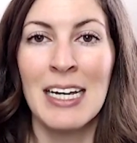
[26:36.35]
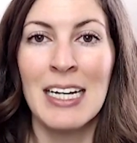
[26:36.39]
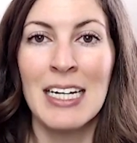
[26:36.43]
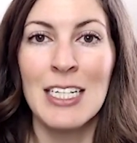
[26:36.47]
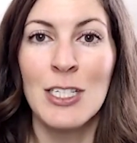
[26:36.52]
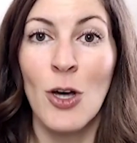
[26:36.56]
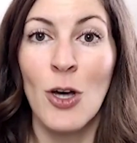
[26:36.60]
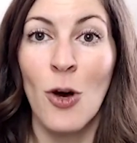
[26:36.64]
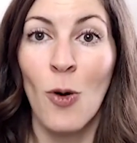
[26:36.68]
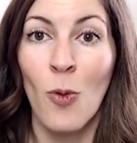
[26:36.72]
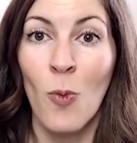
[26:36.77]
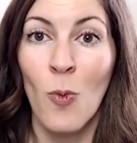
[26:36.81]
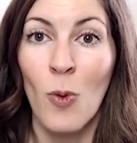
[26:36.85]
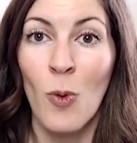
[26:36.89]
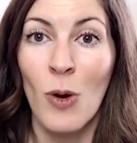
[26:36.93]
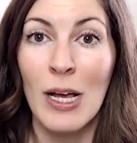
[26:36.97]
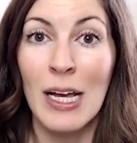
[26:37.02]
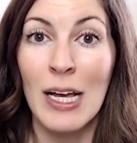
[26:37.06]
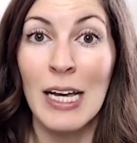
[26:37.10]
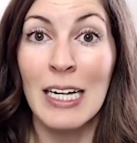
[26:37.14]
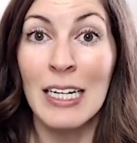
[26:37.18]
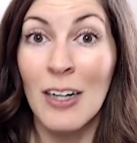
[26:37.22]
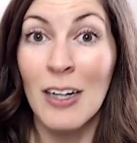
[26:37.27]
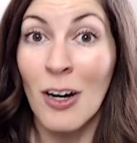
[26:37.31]
So
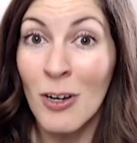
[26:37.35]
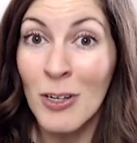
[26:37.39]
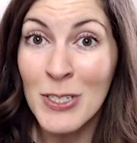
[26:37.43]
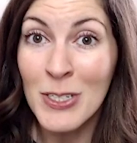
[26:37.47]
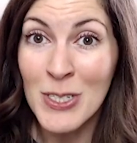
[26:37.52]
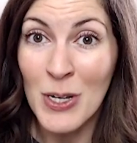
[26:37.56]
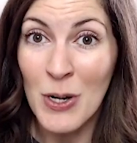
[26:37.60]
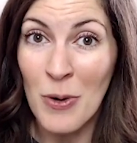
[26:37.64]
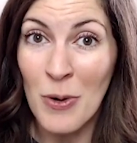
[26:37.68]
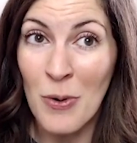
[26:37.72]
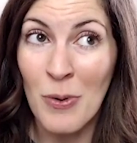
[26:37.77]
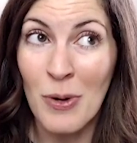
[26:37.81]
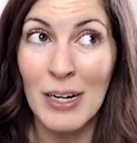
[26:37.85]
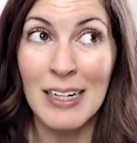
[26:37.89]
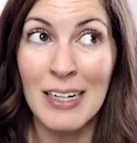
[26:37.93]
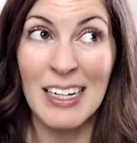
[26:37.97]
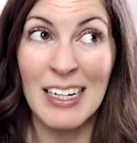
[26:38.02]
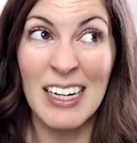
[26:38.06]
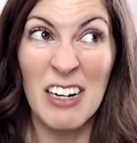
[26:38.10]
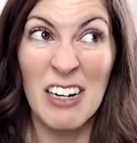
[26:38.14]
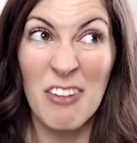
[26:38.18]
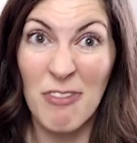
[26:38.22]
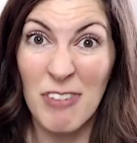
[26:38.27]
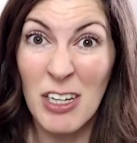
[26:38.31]
it also
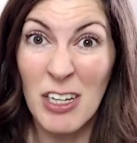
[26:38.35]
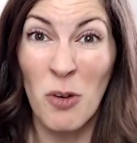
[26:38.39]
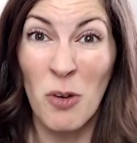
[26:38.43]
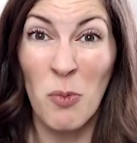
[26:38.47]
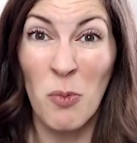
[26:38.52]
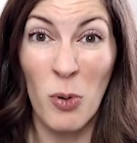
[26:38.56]
can feel